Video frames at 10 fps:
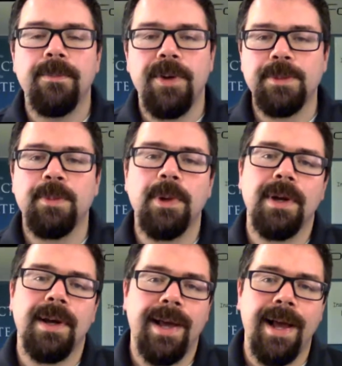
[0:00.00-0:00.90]

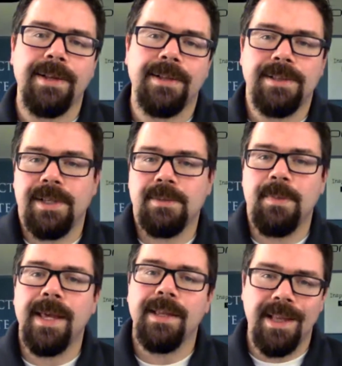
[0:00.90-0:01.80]
Facebook is
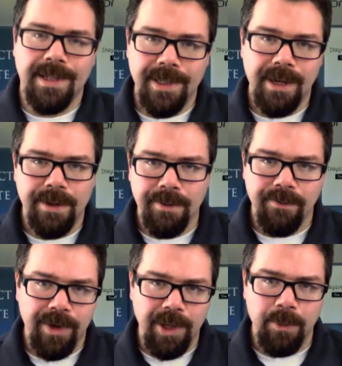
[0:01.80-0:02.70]
making that data
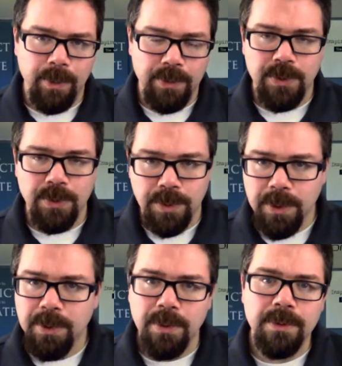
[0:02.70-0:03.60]
available to
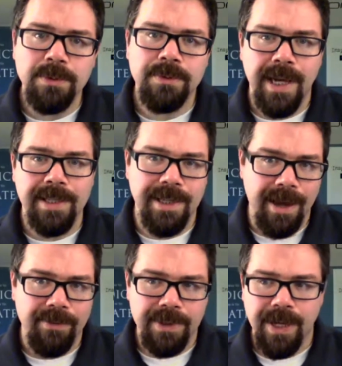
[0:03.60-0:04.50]
you as an
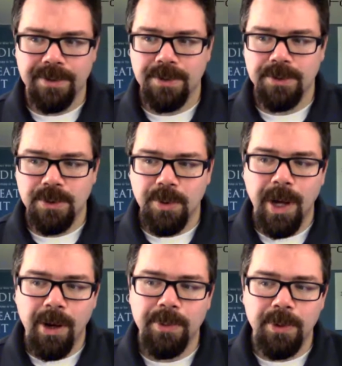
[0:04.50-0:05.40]
advertiser to
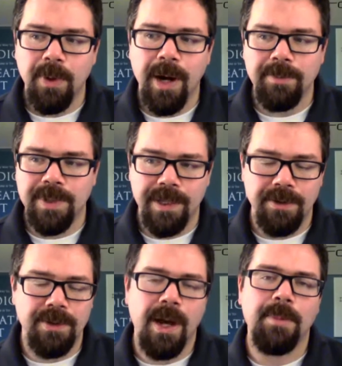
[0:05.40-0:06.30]
help you opt
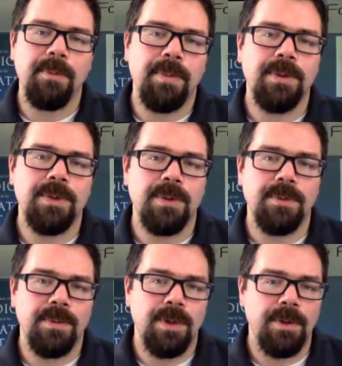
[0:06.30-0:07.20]
in, to help you build
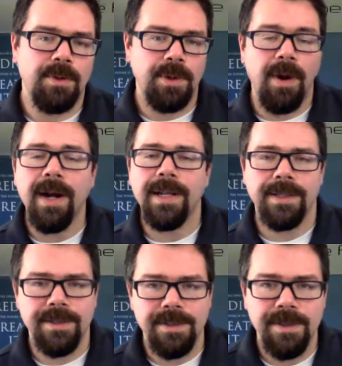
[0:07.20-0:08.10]
your
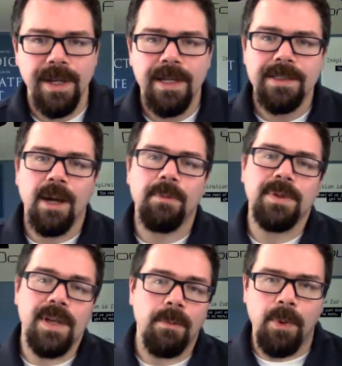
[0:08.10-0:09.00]
audiences, to help you
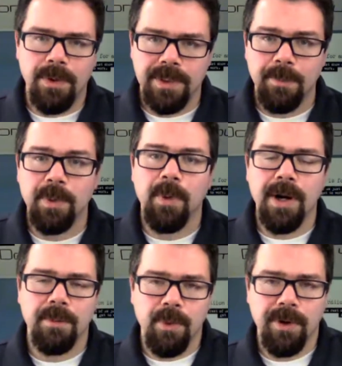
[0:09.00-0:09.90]
sell more, to help you
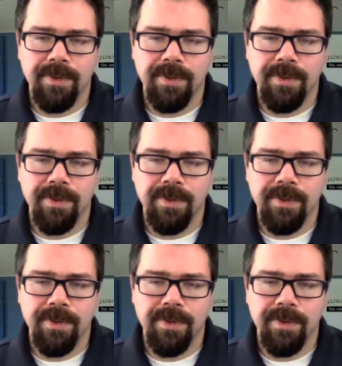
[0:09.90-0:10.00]
market more